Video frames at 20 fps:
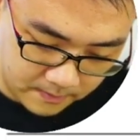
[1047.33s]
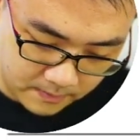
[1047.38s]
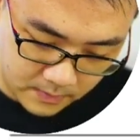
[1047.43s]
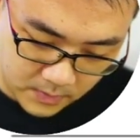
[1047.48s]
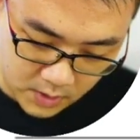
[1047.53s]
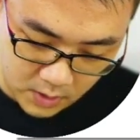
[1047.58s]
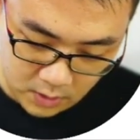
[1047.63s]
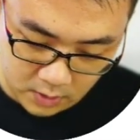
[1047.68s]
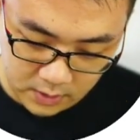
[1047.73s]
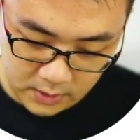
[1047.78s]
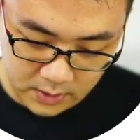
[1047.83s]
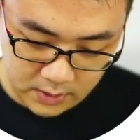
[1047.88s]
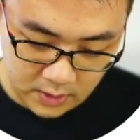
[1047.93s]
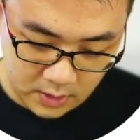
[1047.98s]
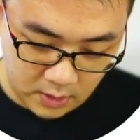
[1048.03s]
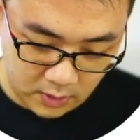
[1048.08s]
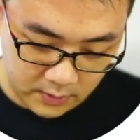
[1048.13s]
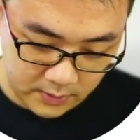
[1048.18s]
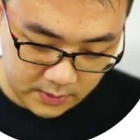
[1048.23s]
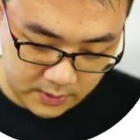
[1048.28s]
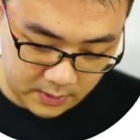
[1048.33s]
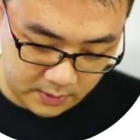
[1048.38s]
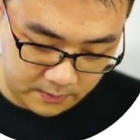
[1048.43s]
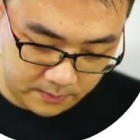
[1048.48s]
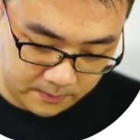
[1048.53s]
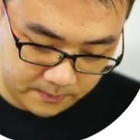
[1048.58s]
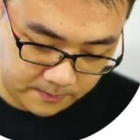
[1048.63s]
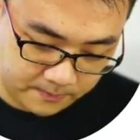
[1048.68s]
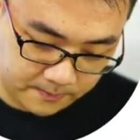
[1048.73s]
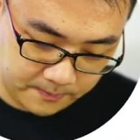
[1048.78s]
Because it's a constant.
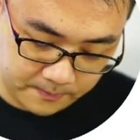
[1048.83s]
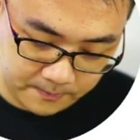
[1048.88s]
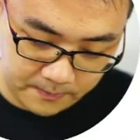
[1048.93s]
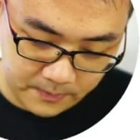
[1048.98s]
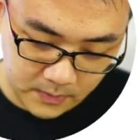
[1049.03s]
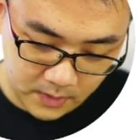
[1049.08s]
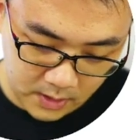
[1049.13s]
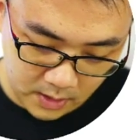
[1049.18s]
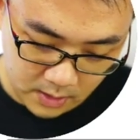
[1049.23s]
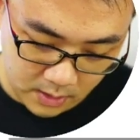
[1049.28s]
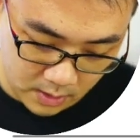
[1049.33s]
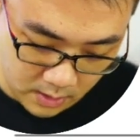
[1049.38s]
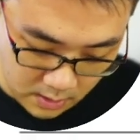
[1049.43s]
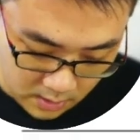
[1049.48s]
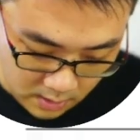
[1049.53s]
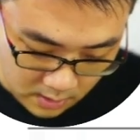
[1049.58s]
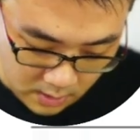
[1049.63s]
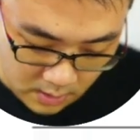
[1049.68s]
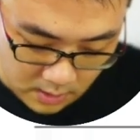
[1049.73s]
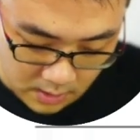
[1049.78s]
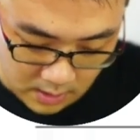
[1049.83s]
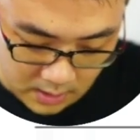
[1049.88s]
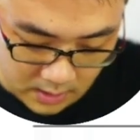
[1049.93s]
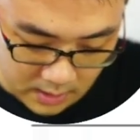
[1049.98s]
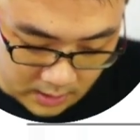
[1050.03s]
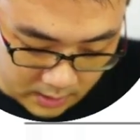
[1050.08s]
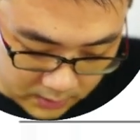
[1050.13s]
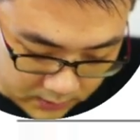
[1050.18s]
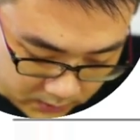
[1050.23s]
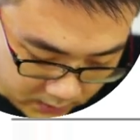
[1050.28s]

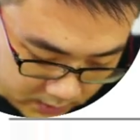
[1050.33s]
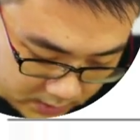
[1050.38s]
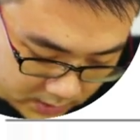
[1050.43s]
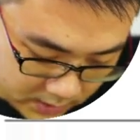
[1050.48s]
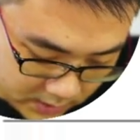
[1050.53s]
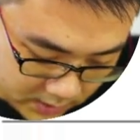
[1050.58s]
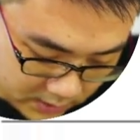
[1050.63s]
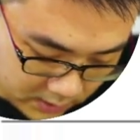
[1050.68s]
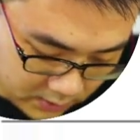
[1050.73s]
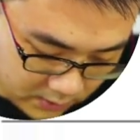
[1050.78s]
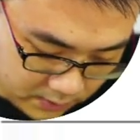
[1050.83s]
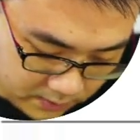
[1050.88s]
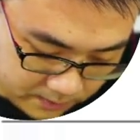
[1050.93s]
So this is 0.